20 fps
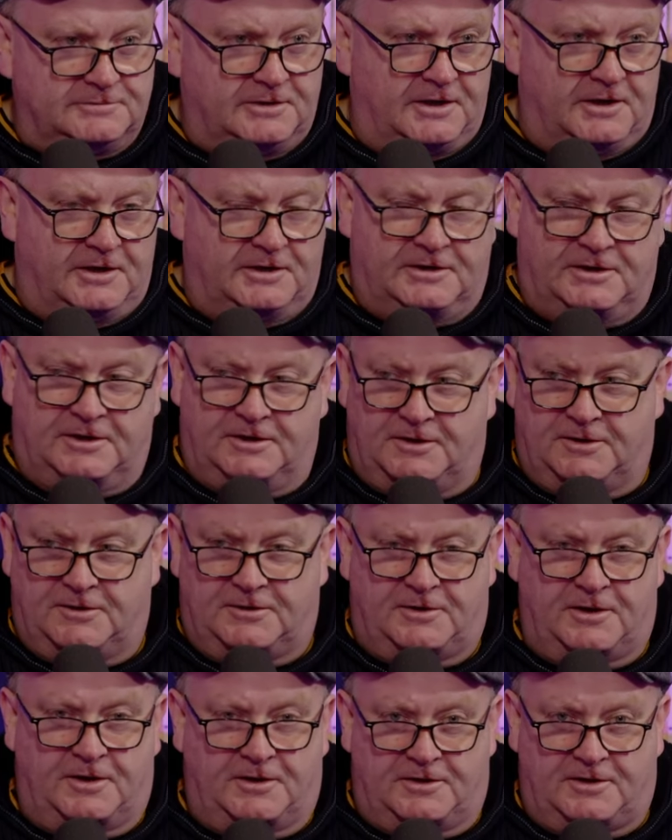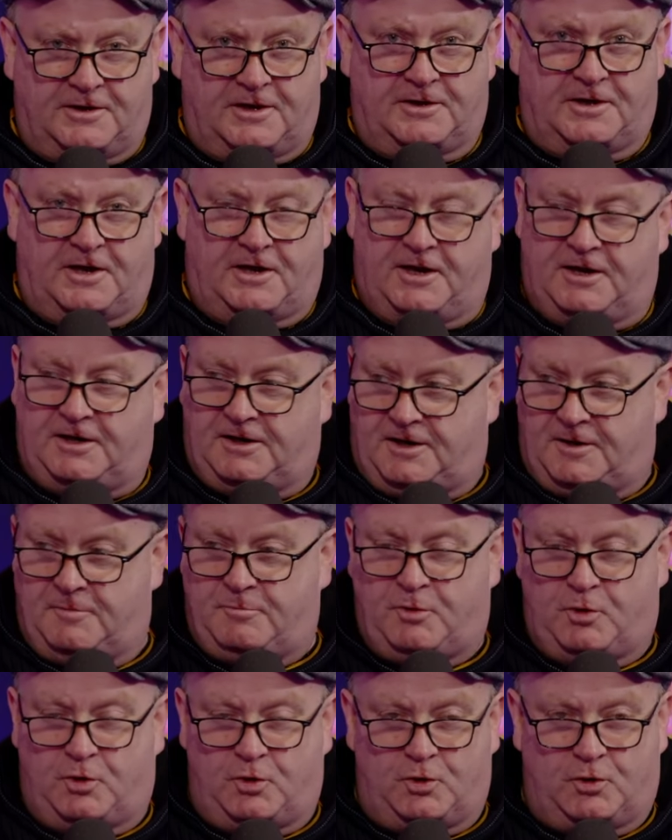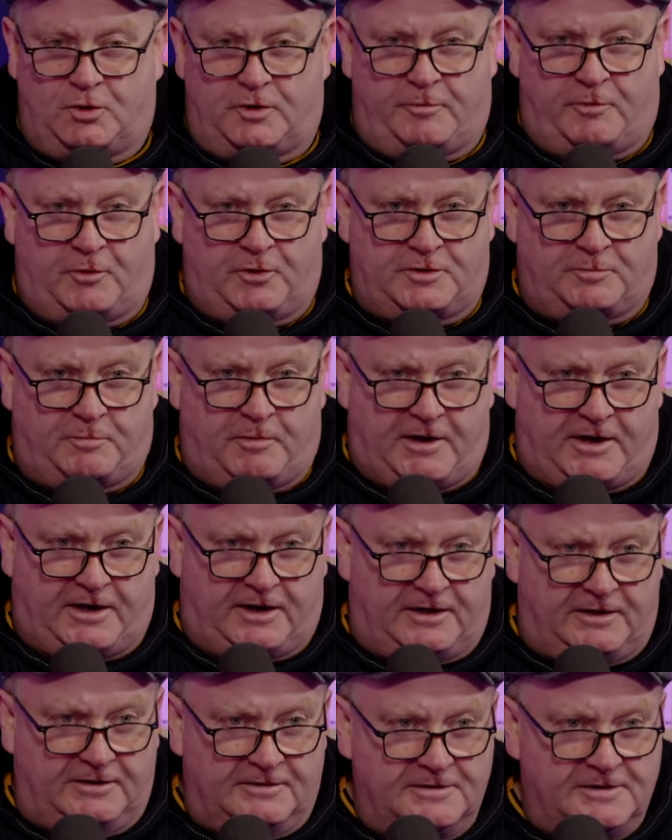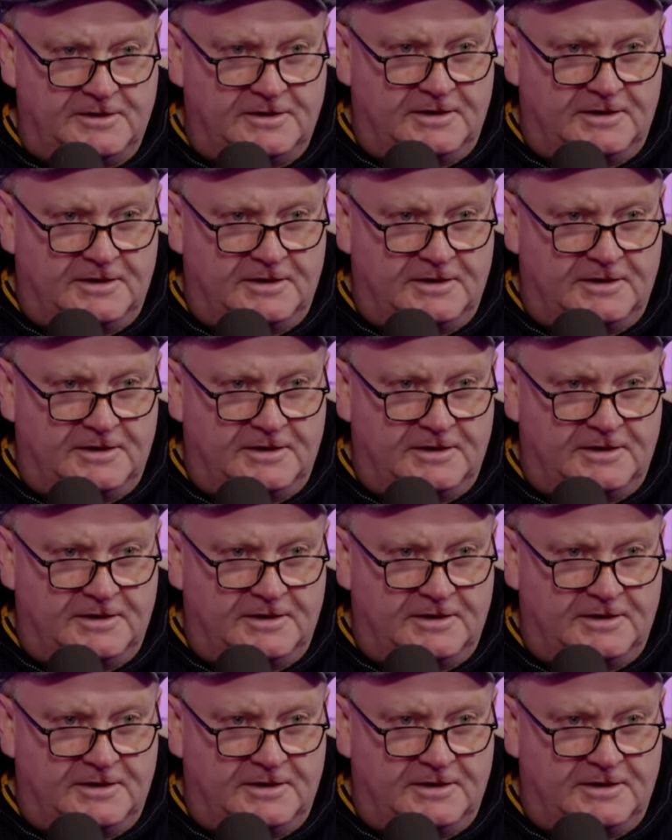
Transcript: Hardly. They're, they're, they're likely to boot you in the boy's back.